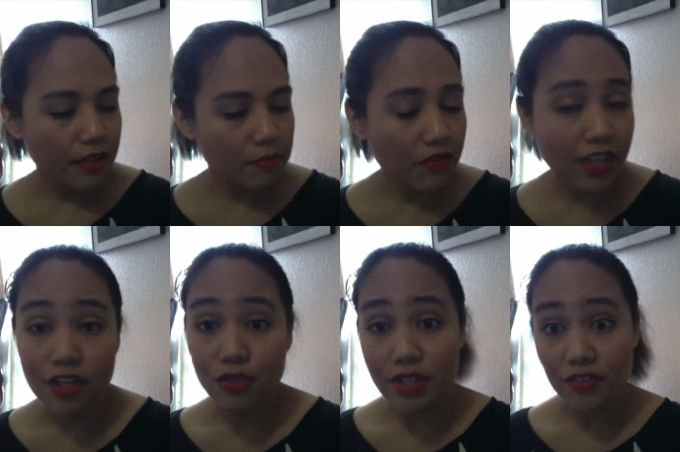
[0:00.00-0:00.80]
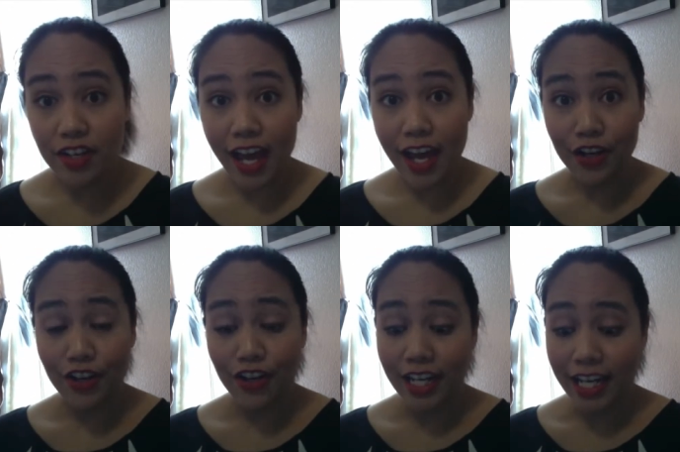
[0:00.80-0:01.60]
Moving on to a different
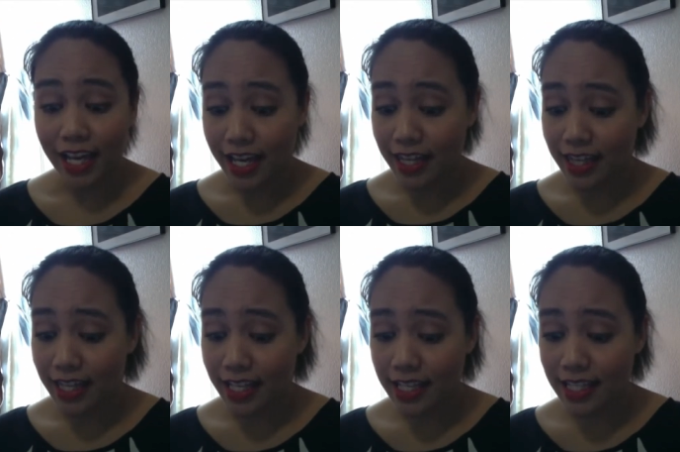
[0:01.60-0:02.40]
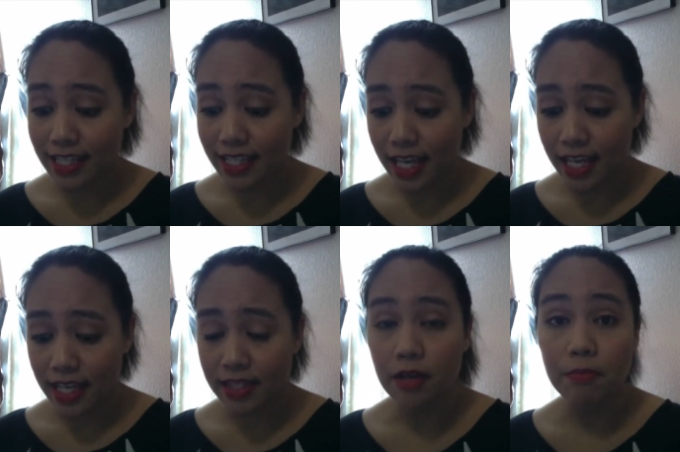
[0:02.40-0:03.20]
category. This
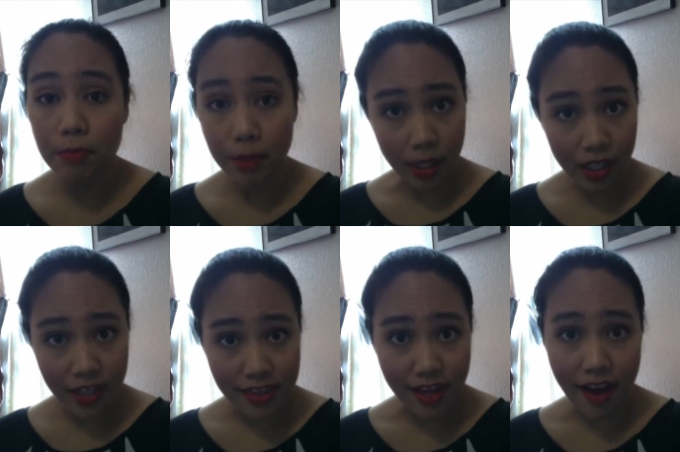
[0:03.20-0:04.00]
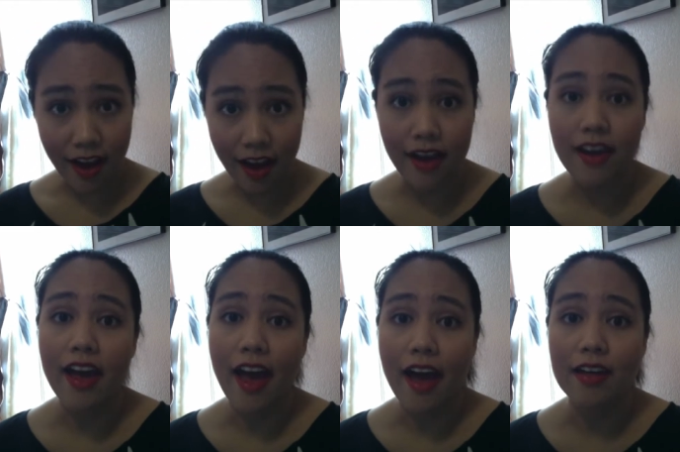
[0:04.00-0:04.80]
is a book that I
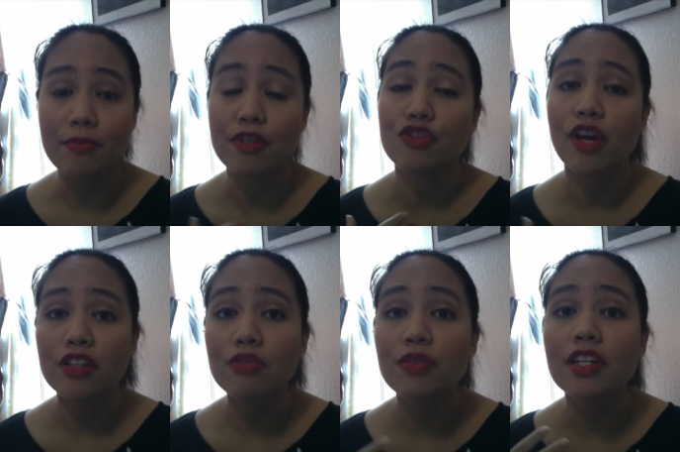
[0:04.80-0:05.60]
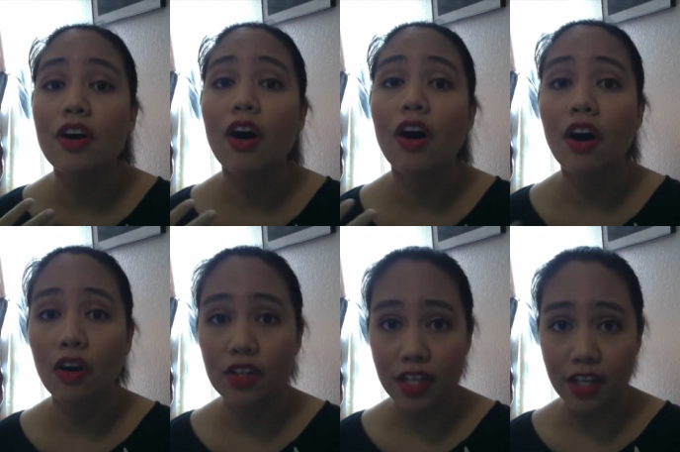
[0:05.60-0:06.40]
had been trying to read
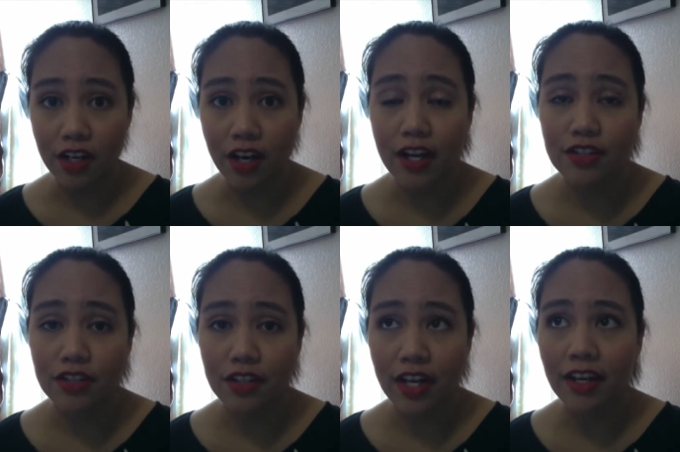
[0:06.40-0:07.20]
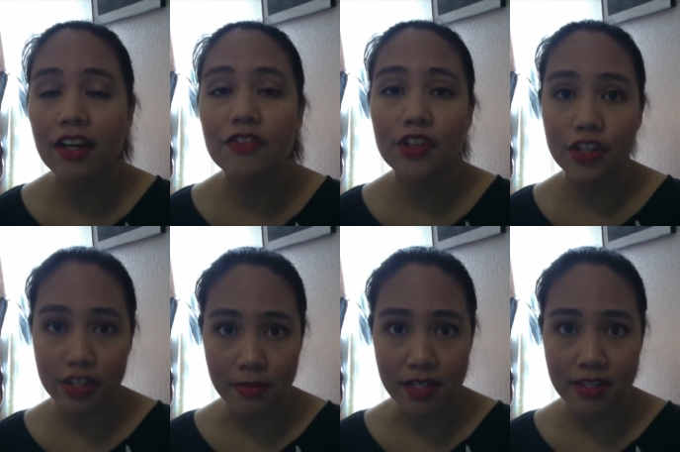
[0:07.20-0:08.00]
all year. I got it for
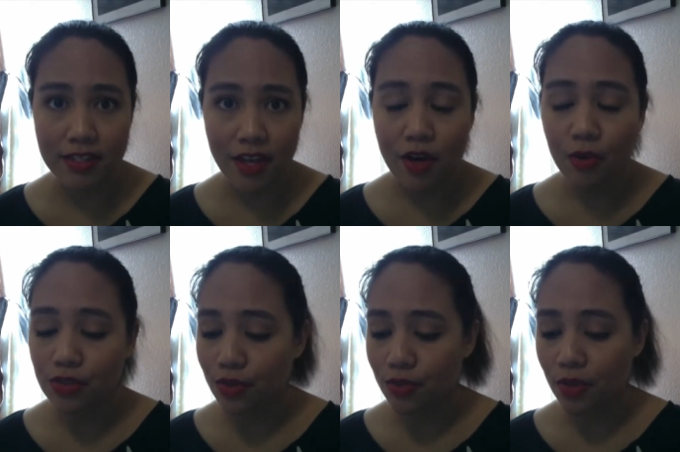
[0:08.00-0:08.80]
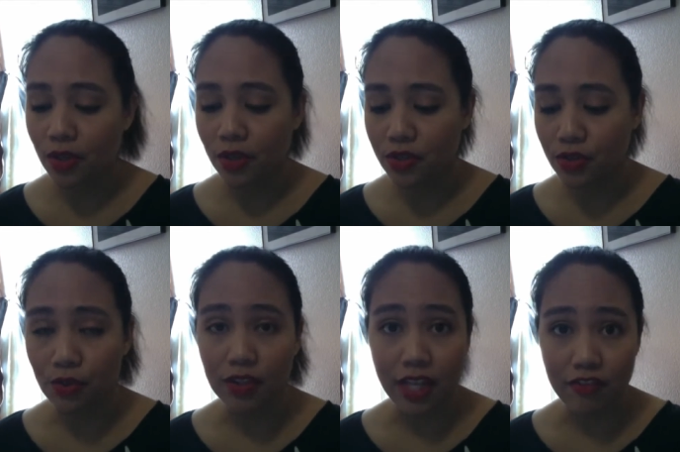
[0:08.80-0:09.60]
Christmas, which was
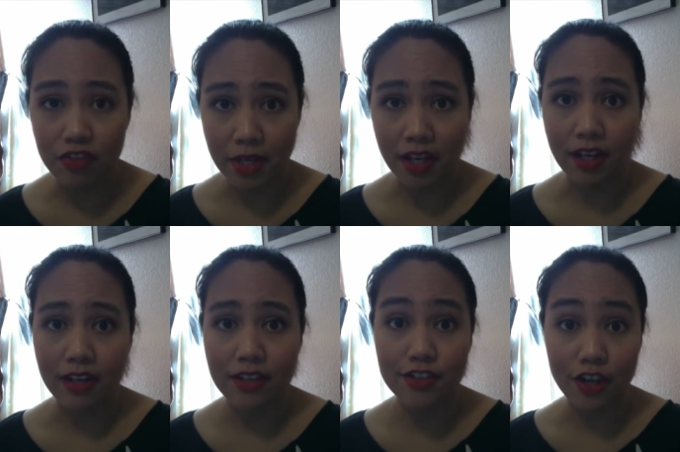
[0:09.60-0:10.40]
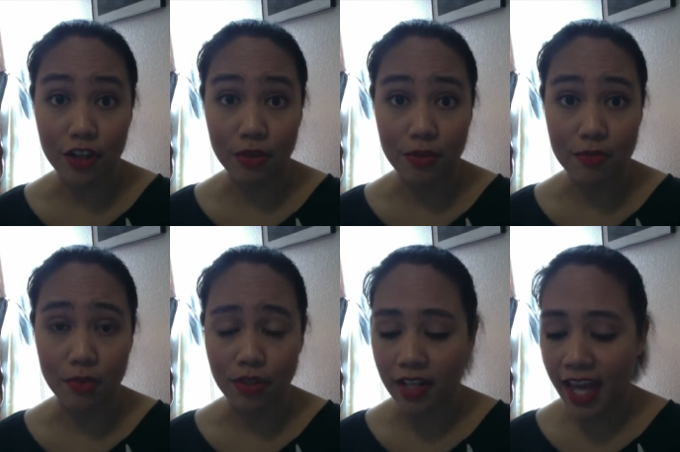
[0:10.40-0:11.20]
shortly after my daughter was
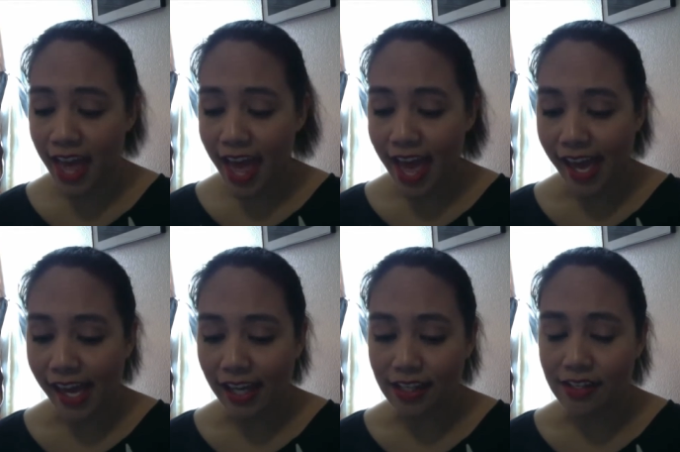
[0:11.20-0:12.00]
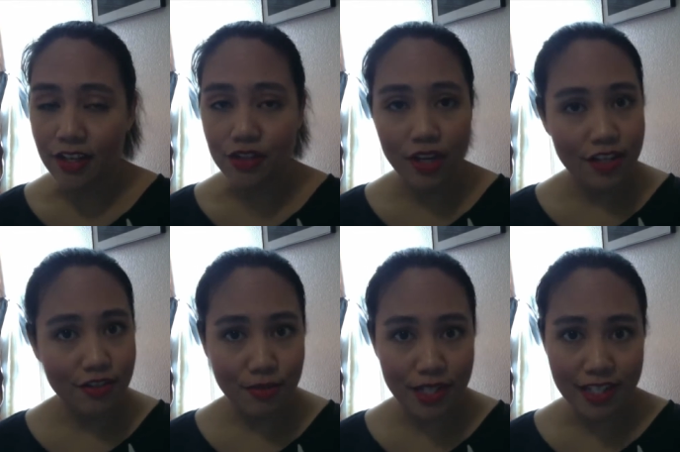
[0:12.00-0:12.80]
born, and I tried
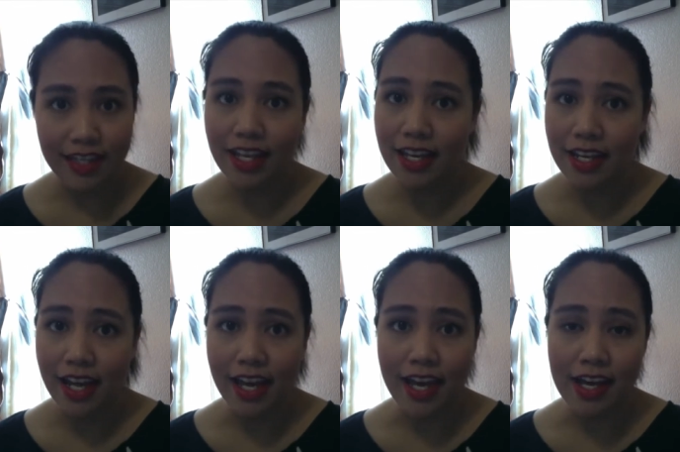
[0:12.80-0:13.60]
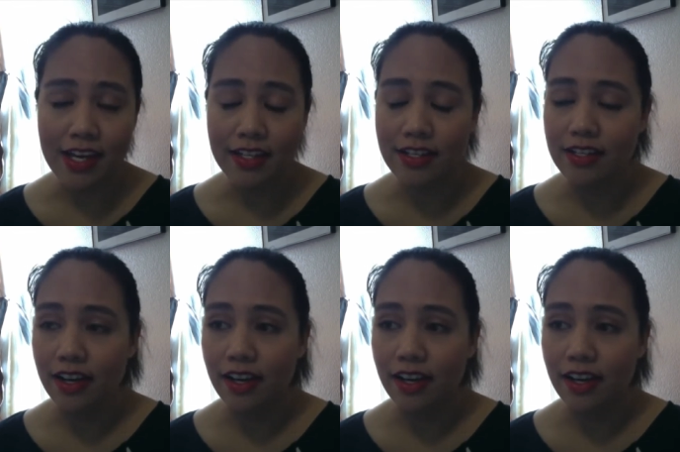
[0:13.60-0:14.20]
to read it then, and